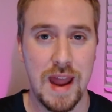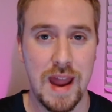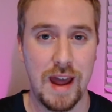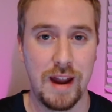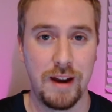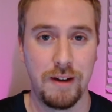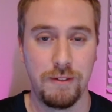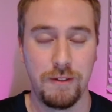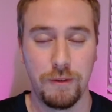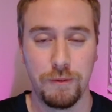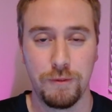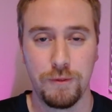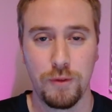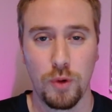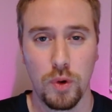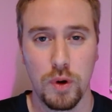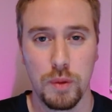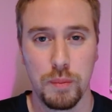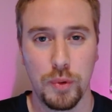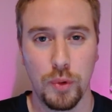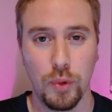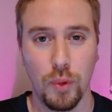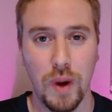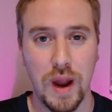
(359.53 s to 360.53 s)
at an
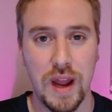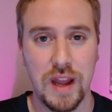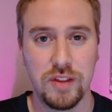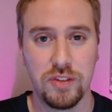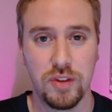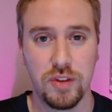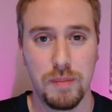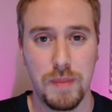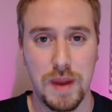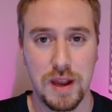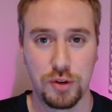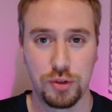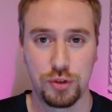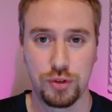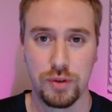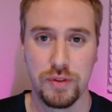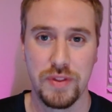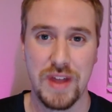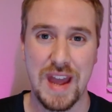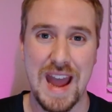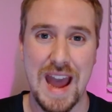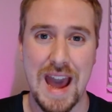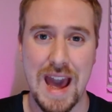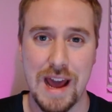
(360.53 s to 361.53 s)
affordable rate to make sure
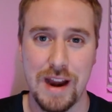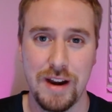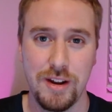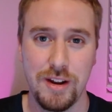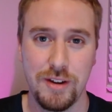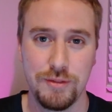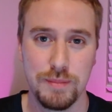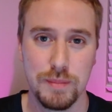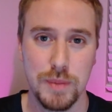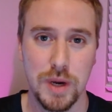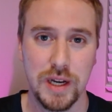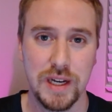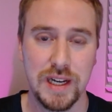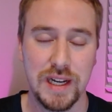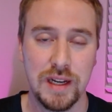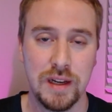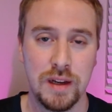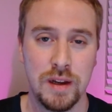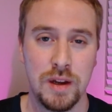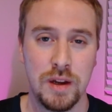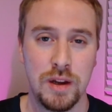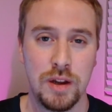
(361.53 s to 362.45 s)
they had enough money